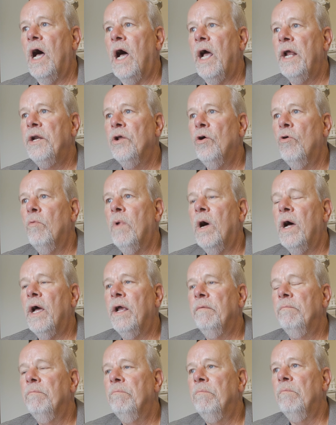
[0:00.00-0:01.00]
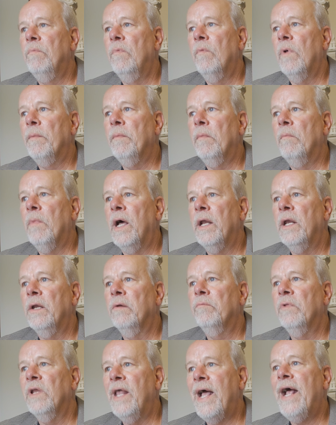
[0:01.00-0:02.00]
I know my my, my
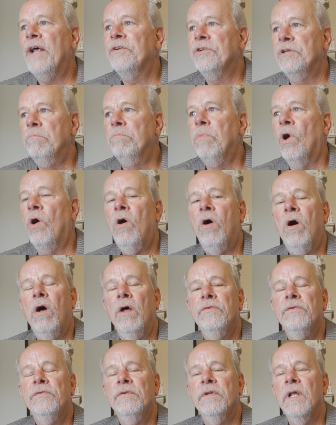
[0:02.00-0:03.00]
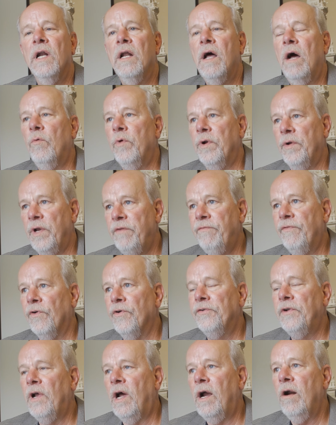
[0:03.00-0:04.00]
last boss that when he
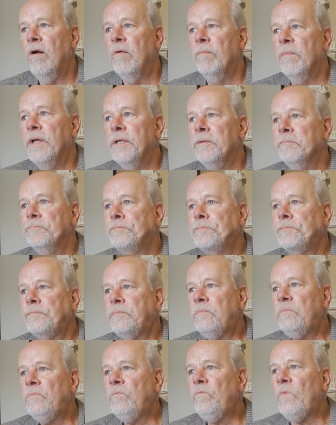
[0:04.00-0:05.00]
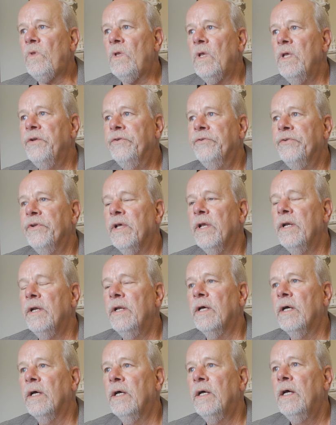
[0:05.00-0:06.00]
first hired me, he said,
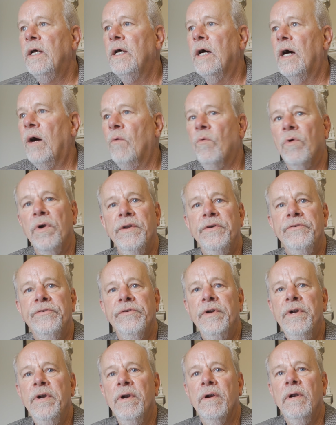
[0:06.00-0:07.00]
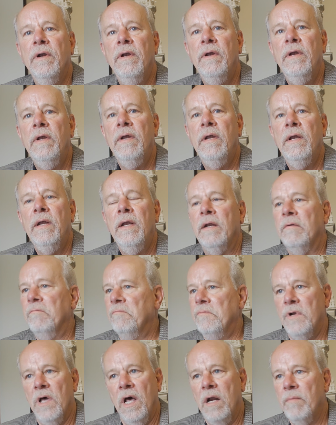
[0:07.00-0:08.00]
uh, I want an engineer,
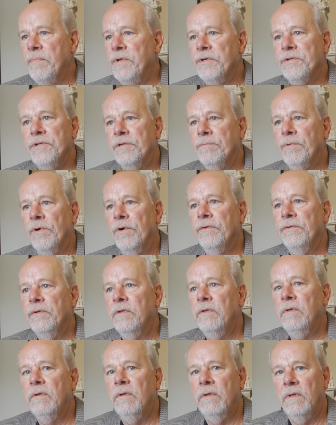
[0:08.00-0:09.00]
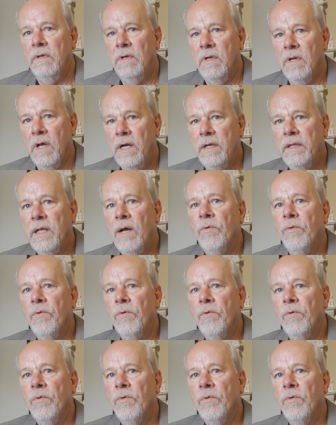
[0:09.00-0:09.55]
not a business person, not anything.